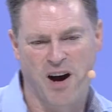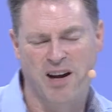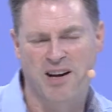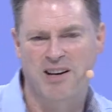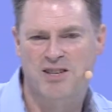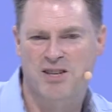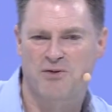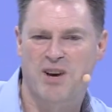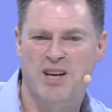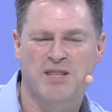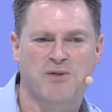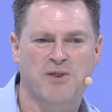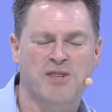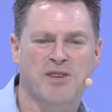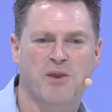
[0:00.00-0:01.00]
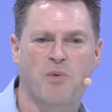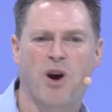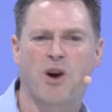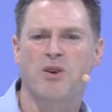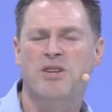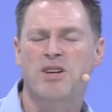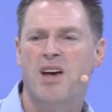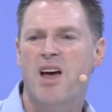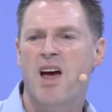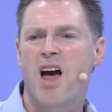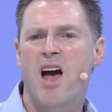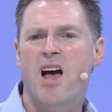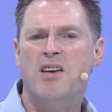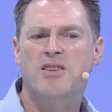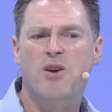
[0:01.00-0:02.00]
It's the rest of us that won't.
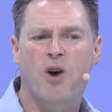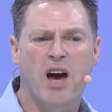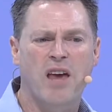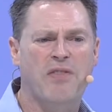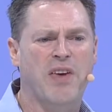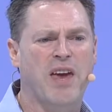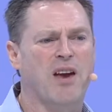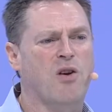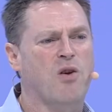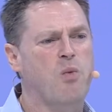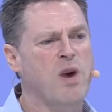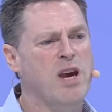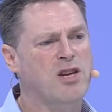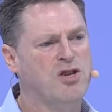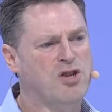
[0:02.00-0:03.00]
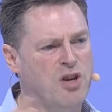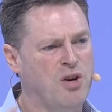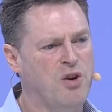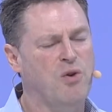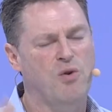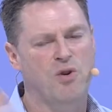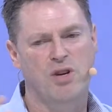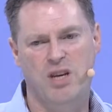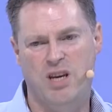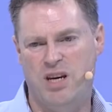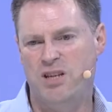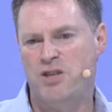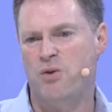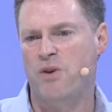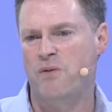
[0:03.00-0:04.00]
So I think we do need
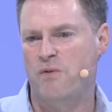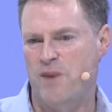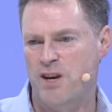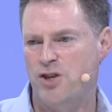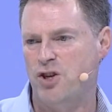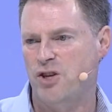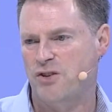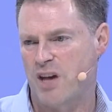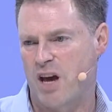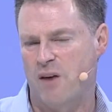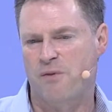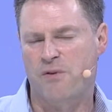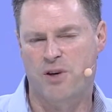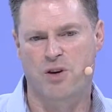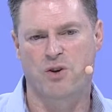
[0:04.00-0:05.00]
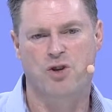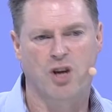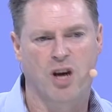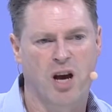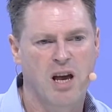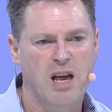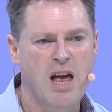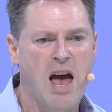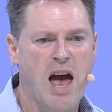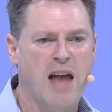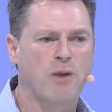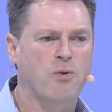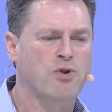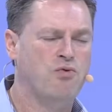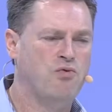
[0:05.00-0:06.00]
to envisage that future. And it
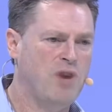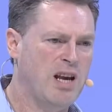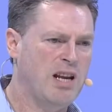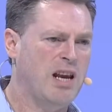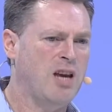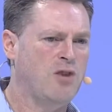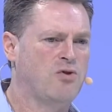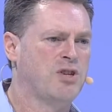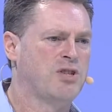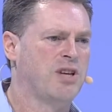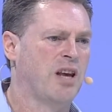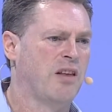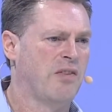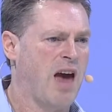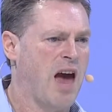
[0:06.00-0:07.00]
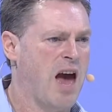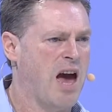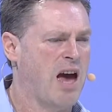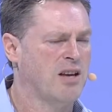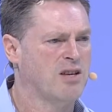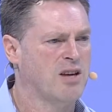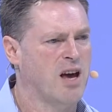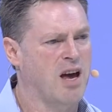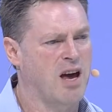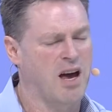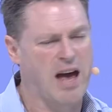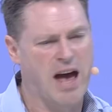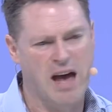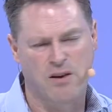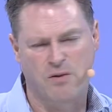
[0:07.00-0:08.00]
was really interesting that
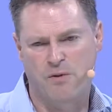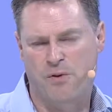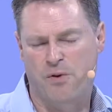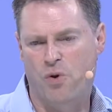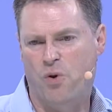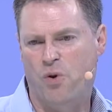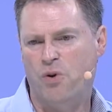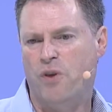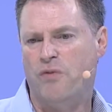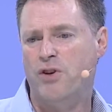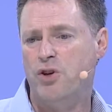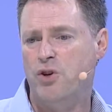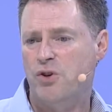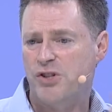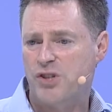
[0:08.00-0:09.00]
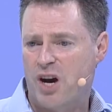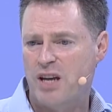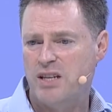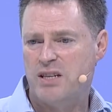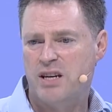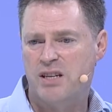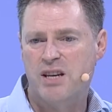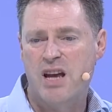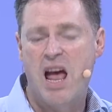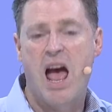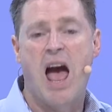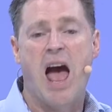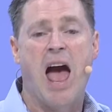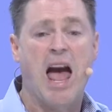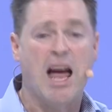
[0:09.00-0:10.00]
Adam Vaughan of The New Scientist
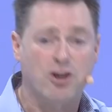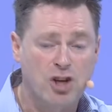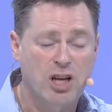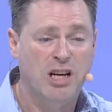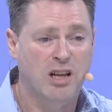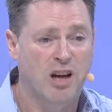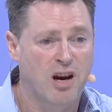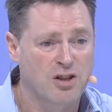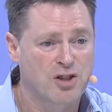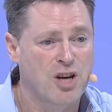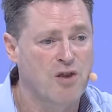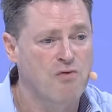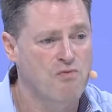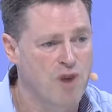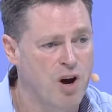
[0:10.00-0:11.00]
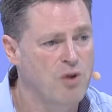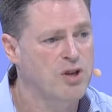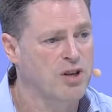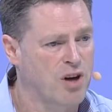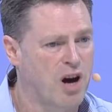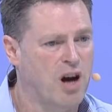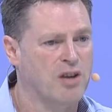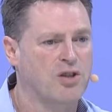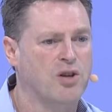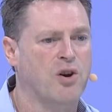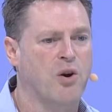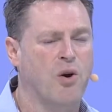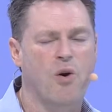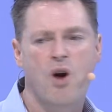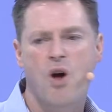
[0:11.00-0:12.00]
actually last year wrote an
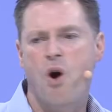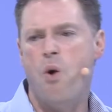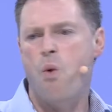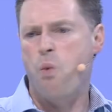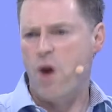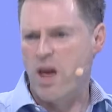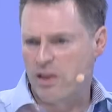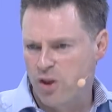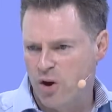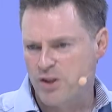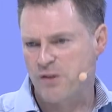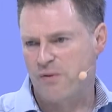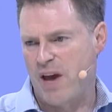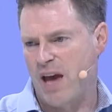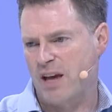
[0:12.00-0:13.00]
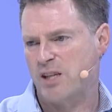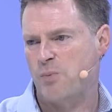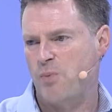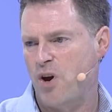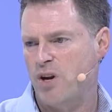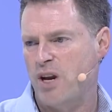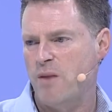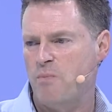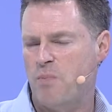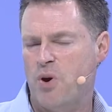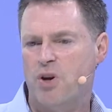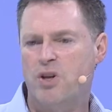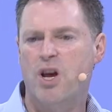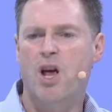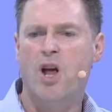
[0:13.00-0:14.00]
article with lots of expert input
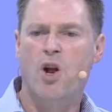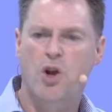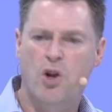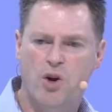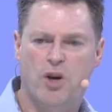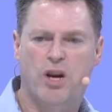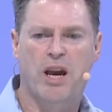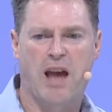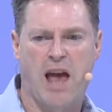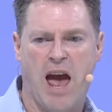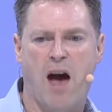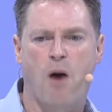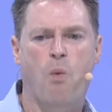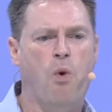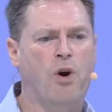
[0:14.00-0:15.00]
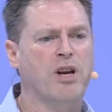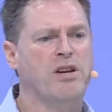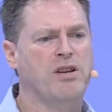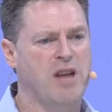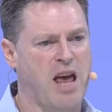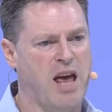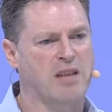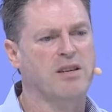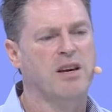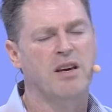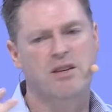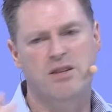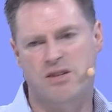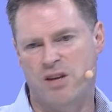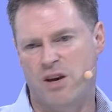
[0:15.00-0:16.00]
looking at what a net
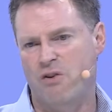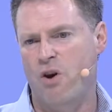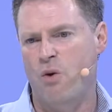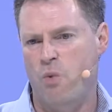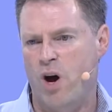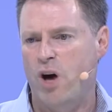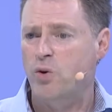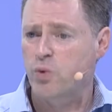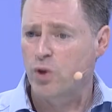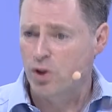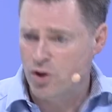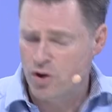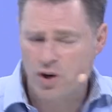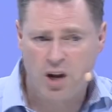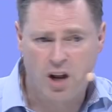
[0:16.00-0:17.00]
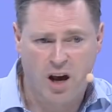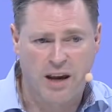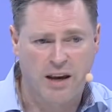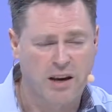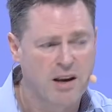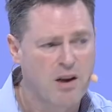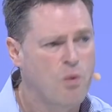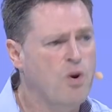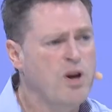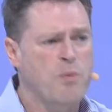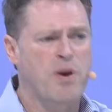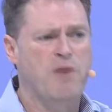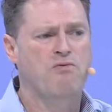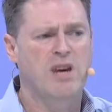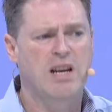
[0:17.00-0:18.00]
zero world would look like. Would it be
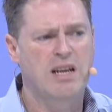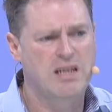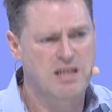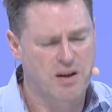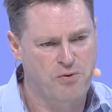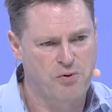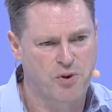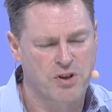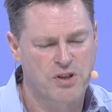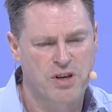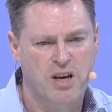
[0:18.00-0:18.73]
really different?